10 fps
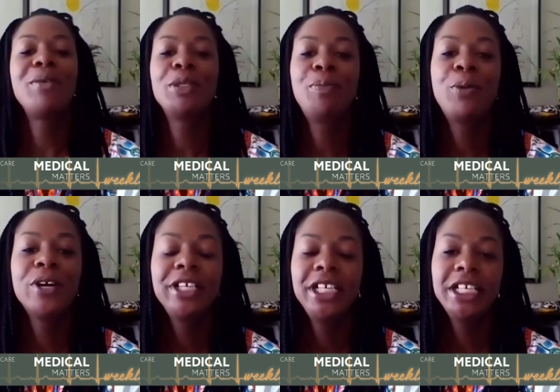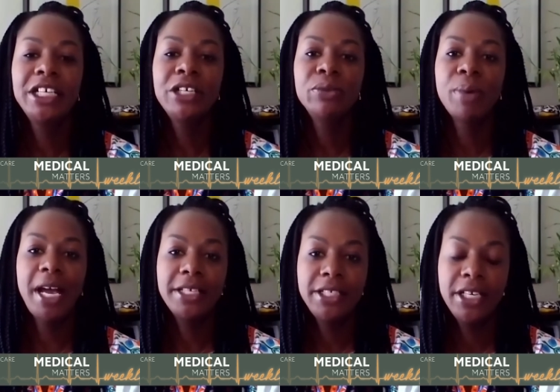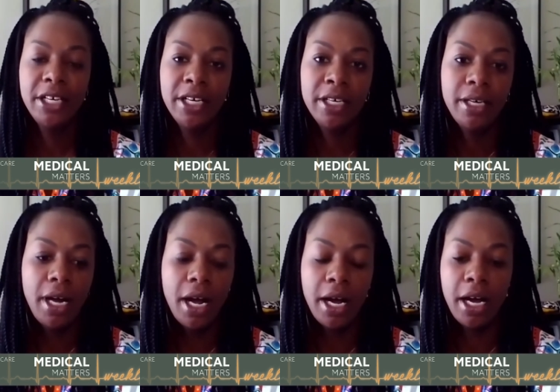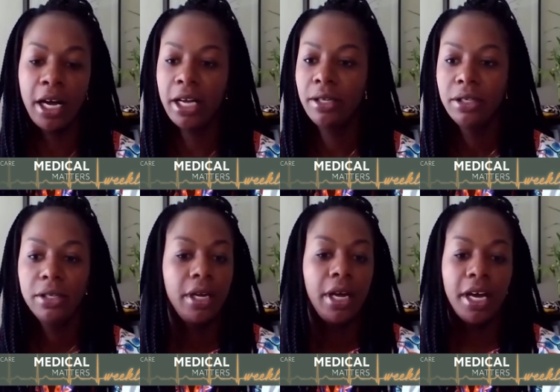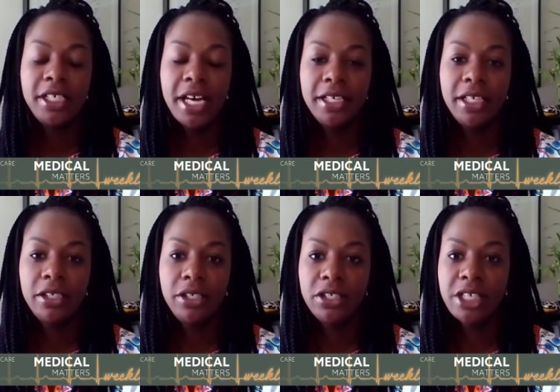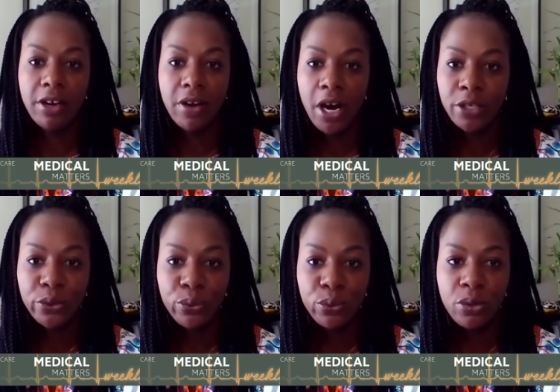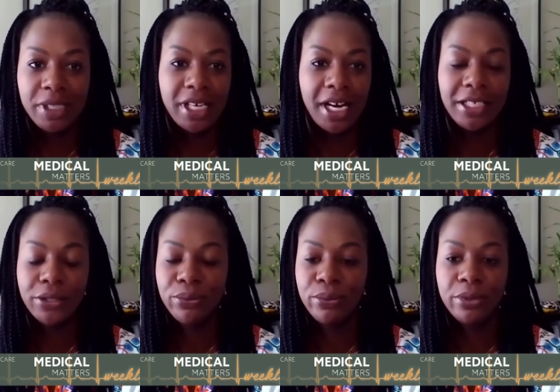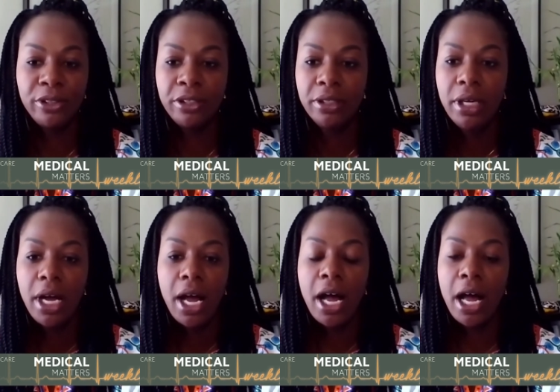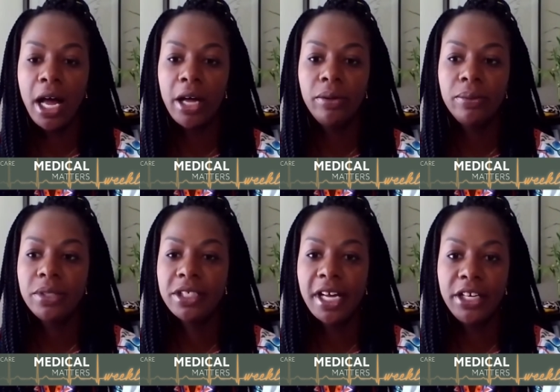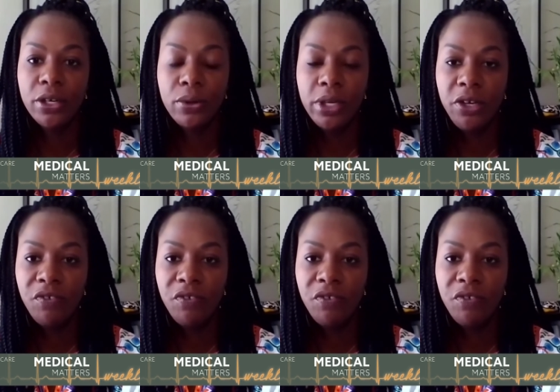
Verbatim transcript: I was born here, raised here, uh, attended Sacred Heart School, went to high school, uh, decided to go to